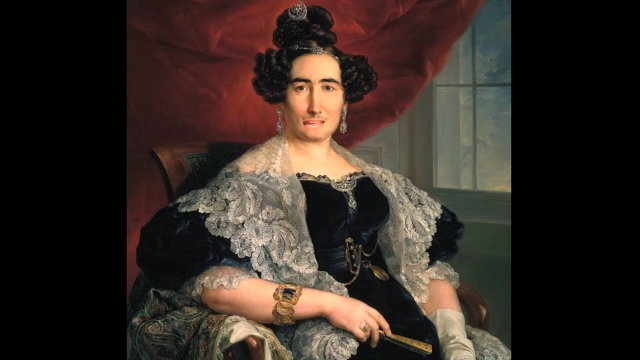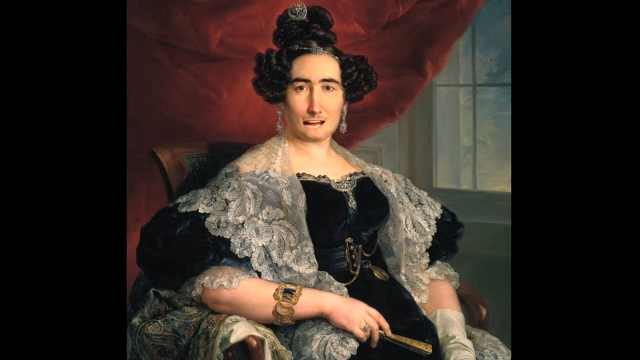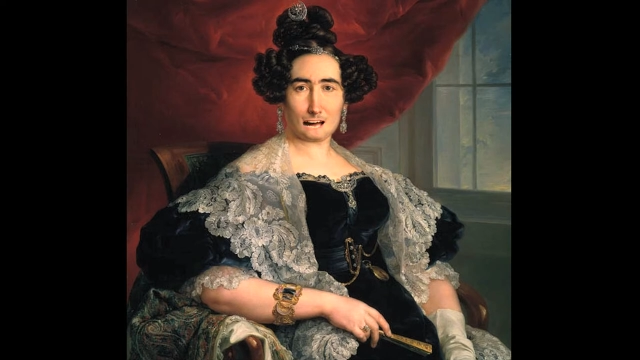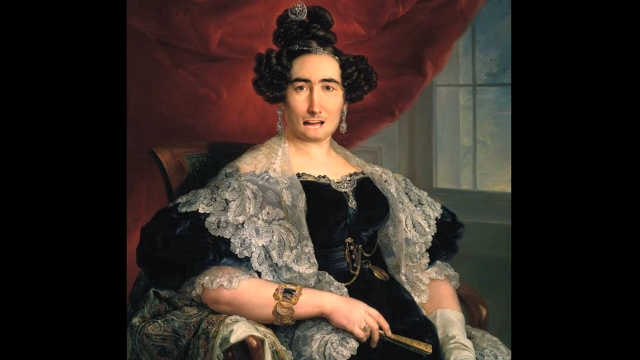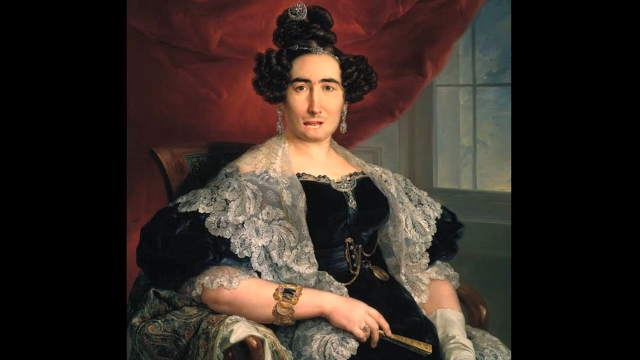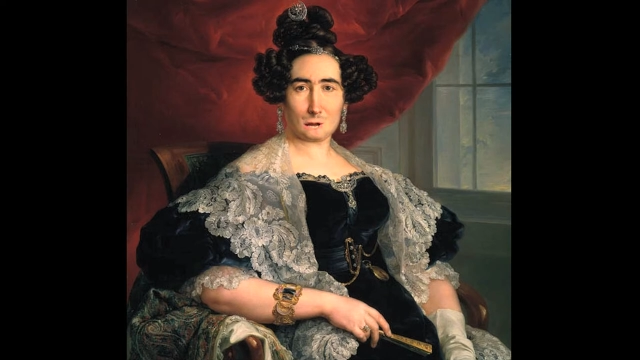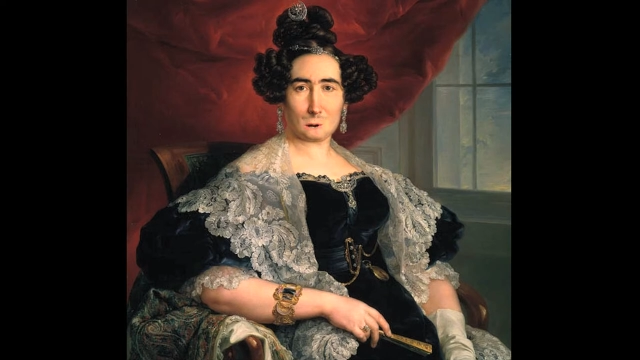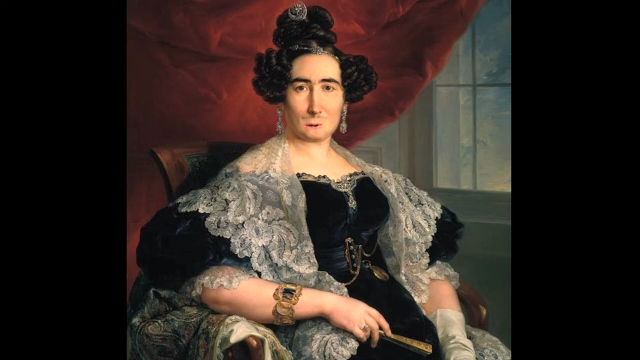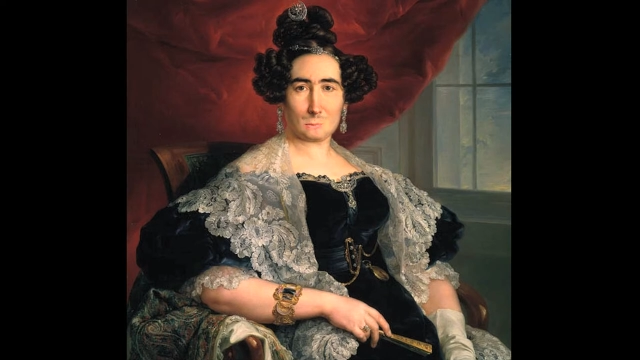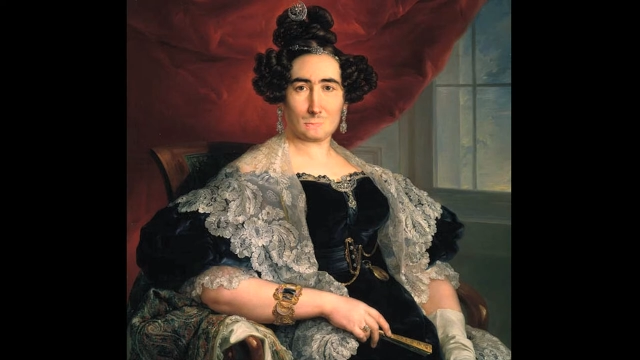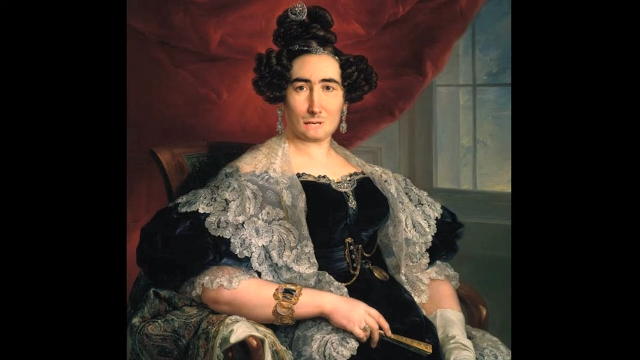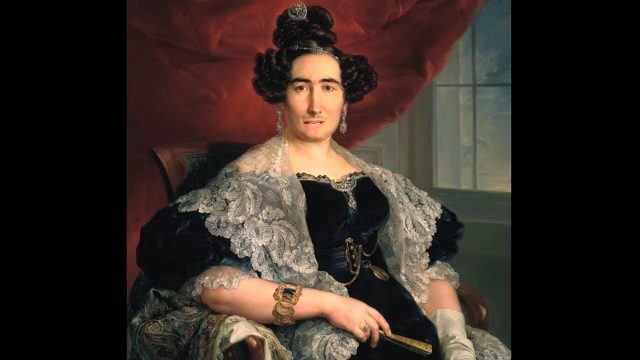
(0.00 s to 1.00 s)
I
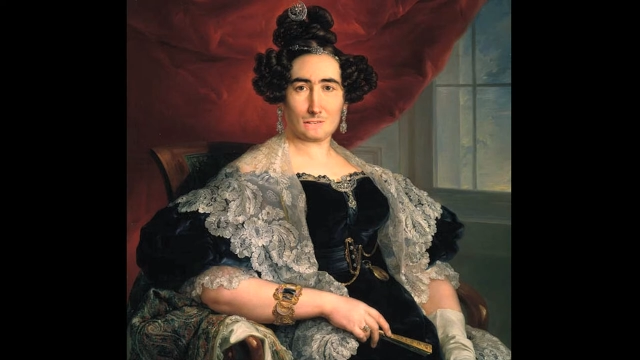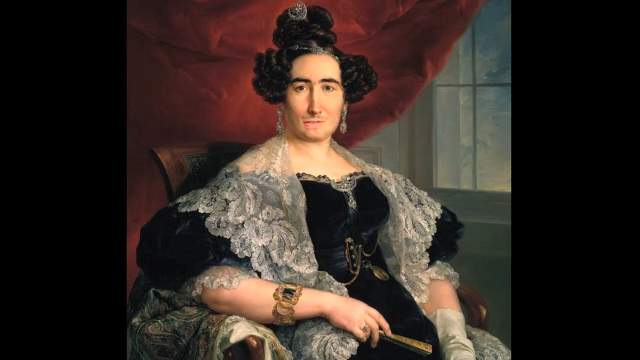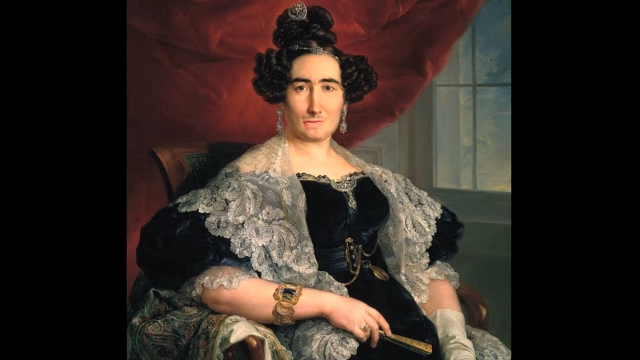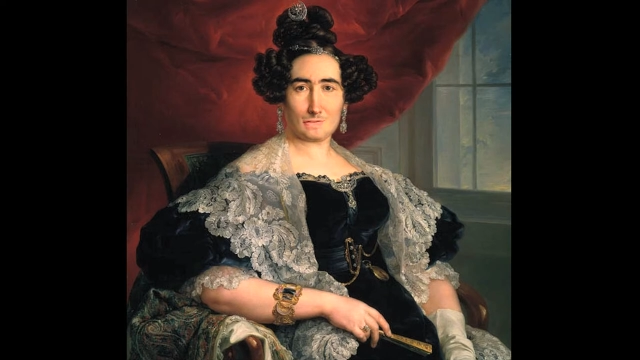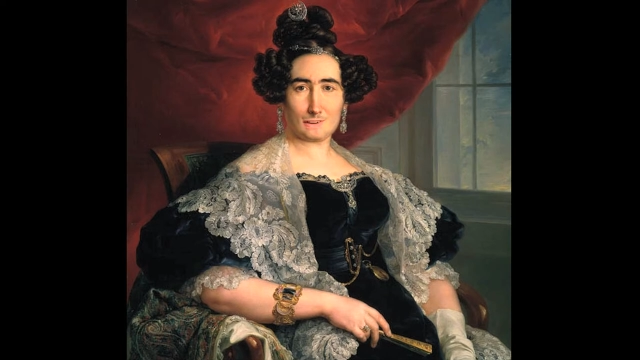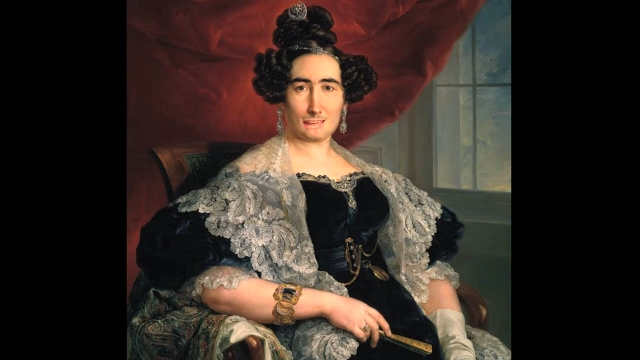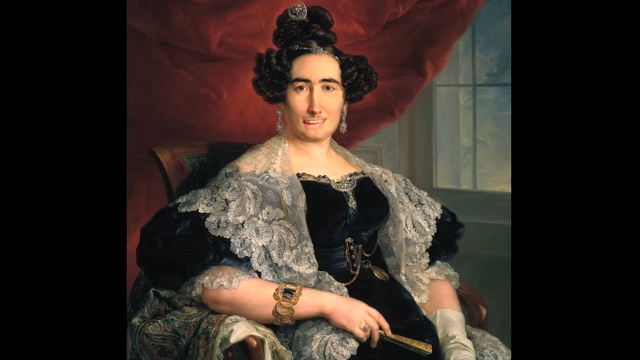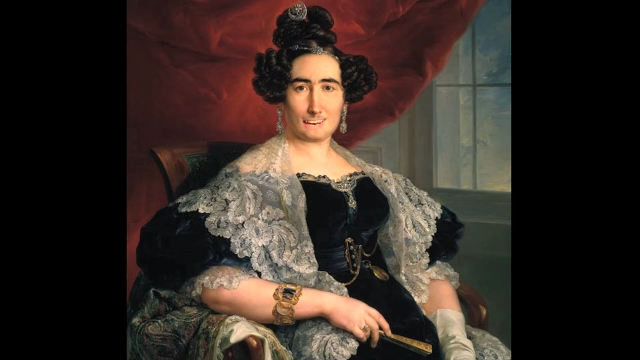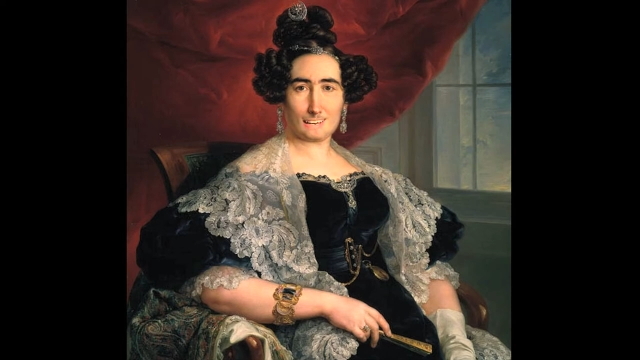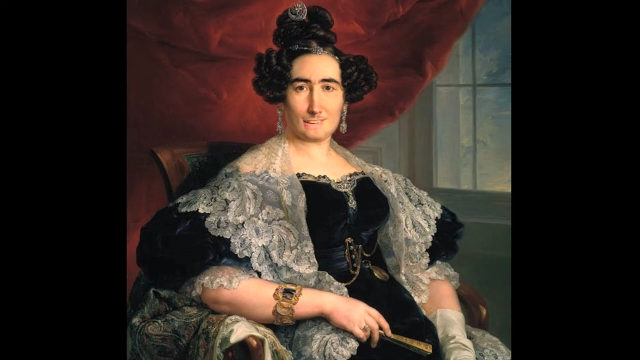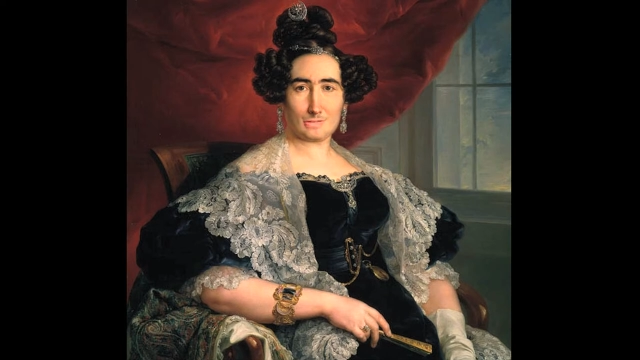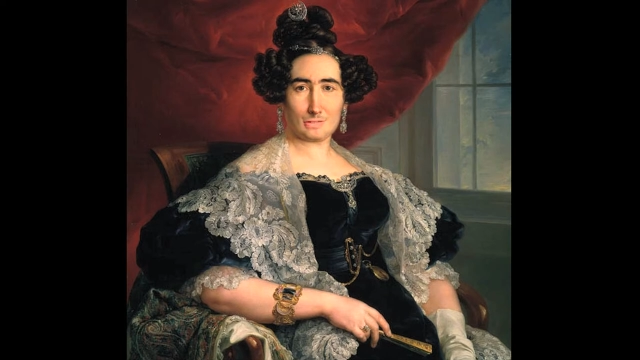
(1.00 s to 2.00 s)
hope it is
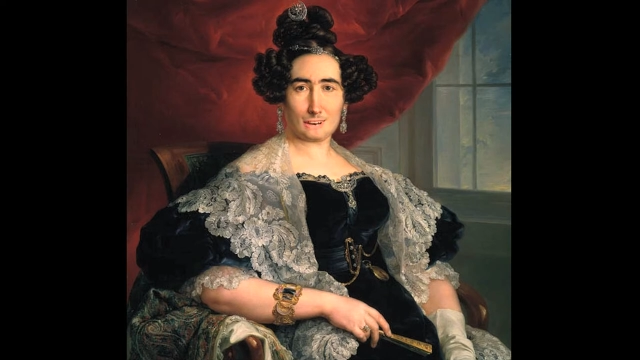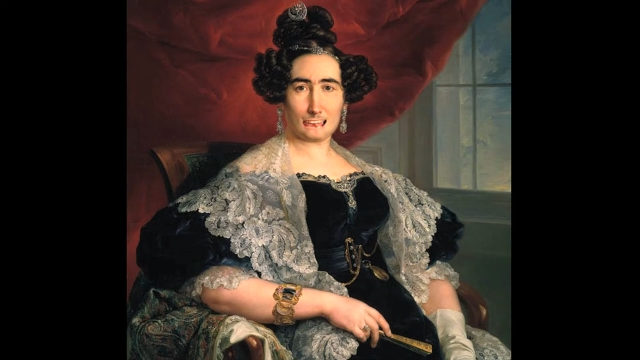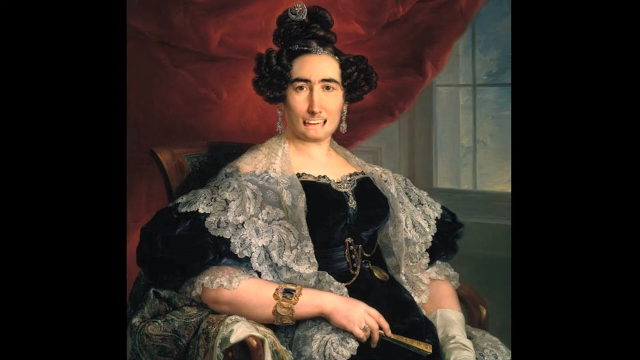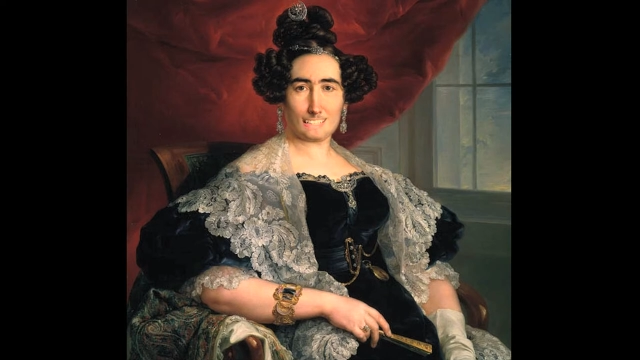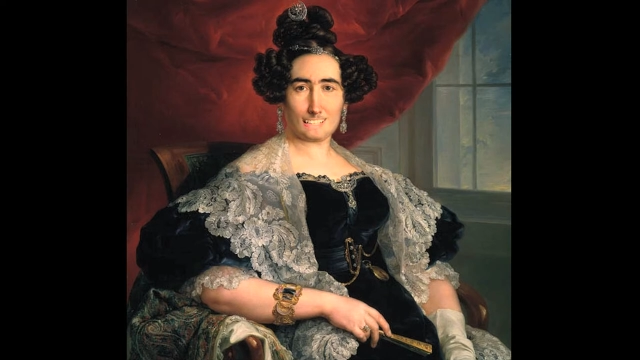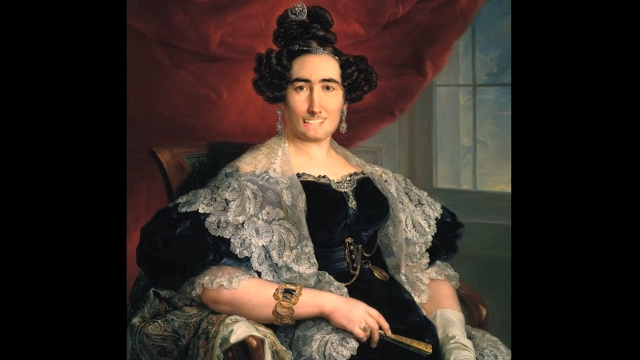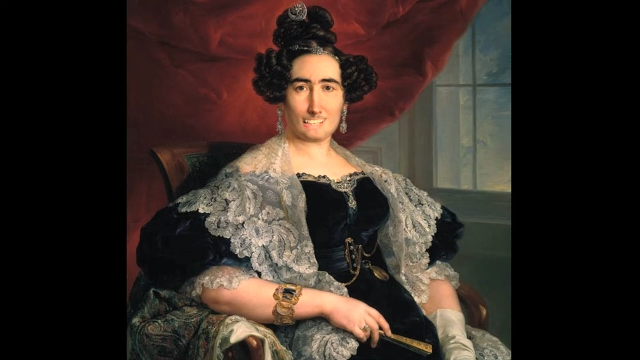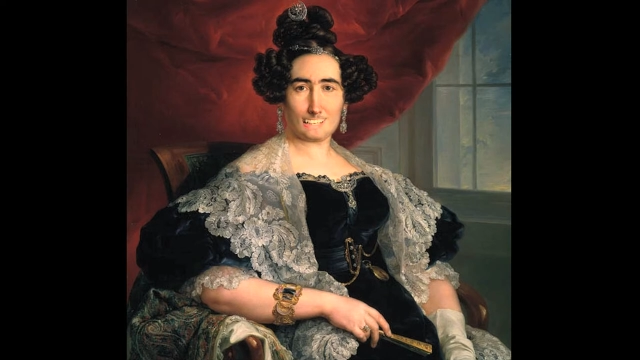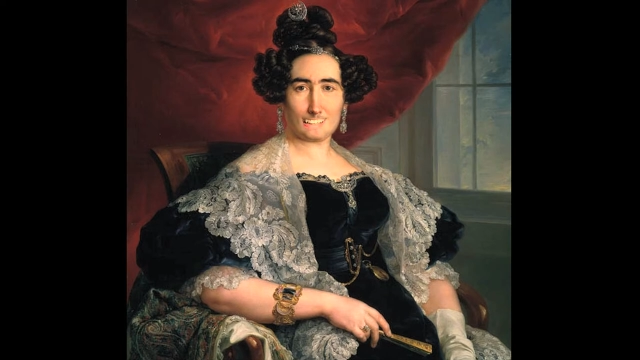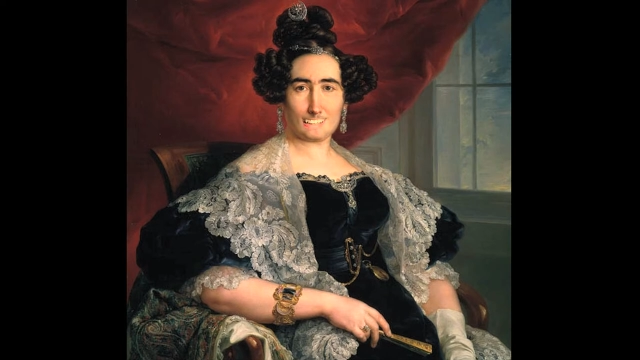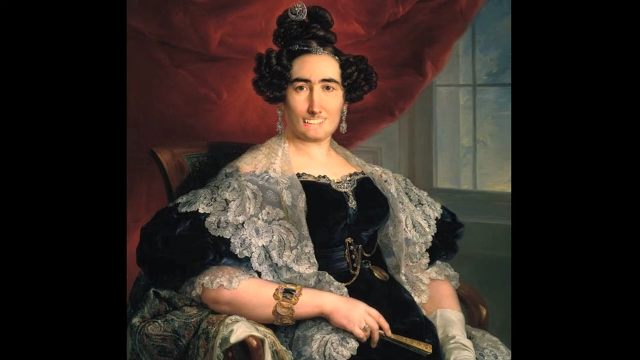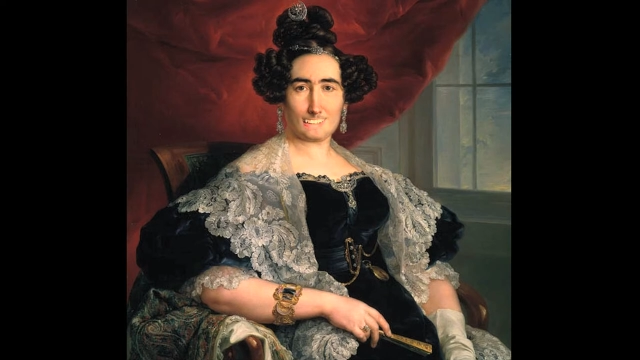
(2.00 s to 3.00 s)
very
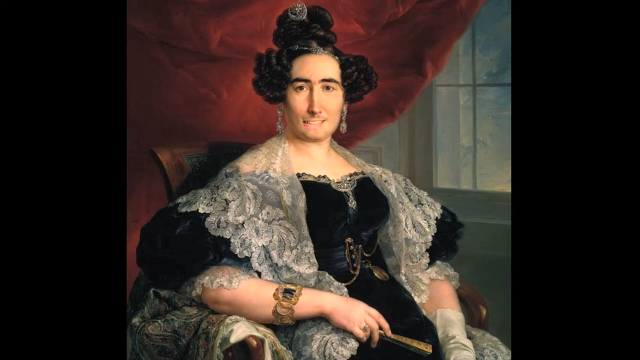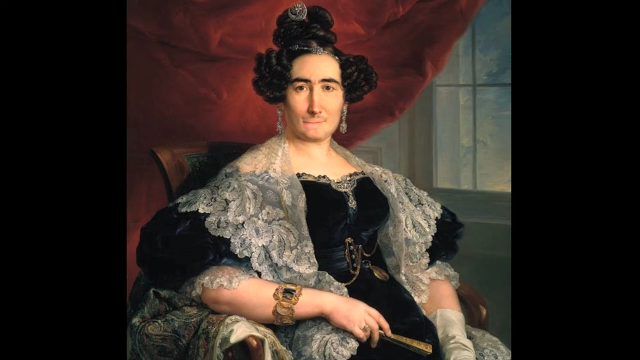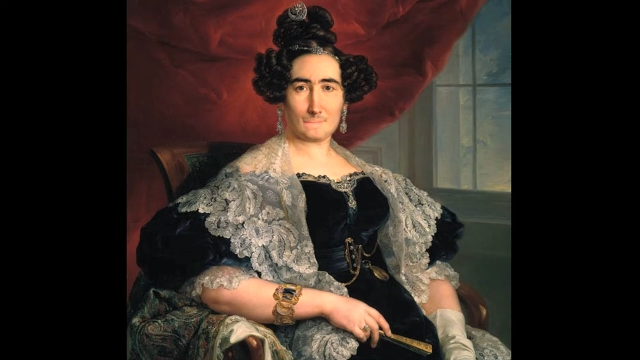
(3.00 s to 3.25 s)
flattering.